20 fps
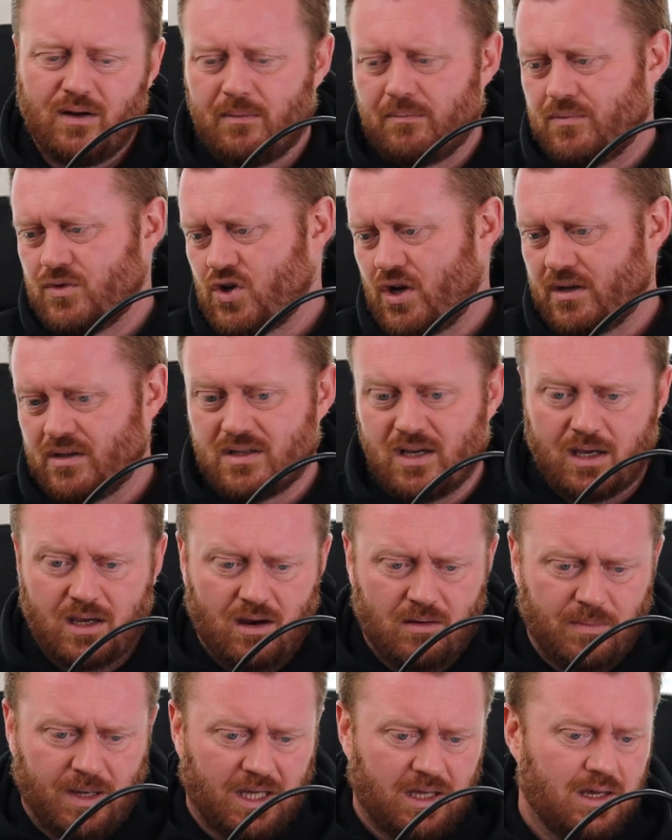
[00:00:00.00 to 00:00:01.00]
And I'm trying to take
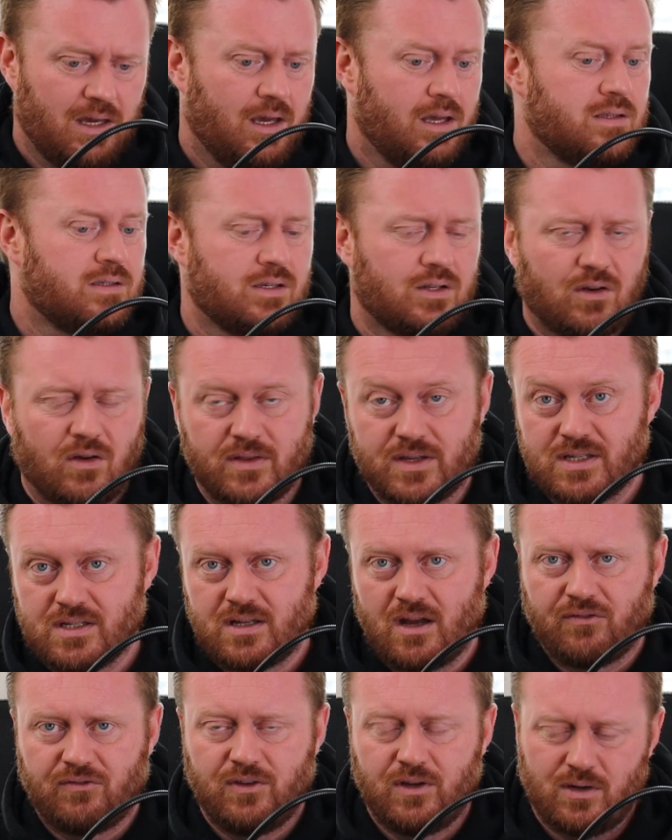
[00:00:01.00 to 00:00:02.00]
care of my kids and all this
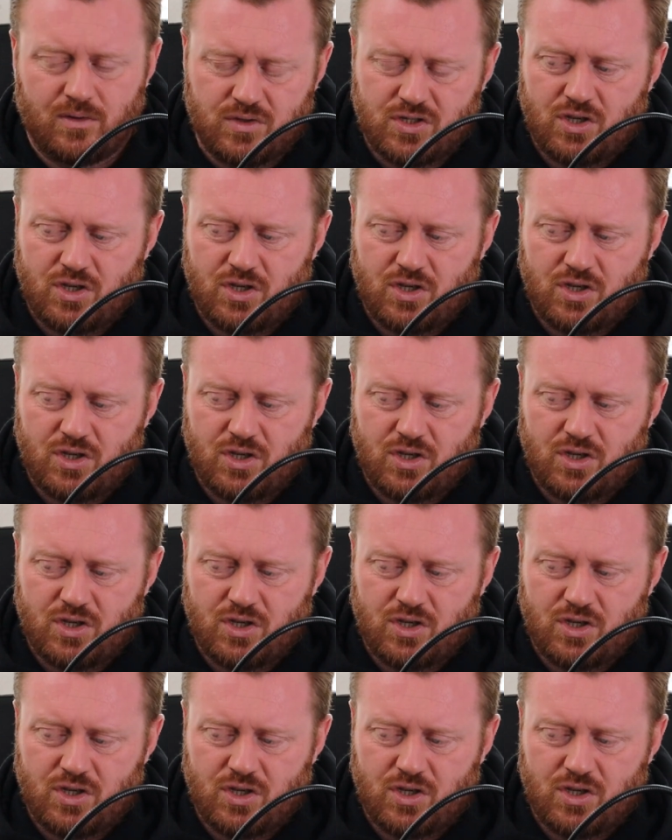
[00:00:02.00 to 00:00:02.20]
stuff, you know.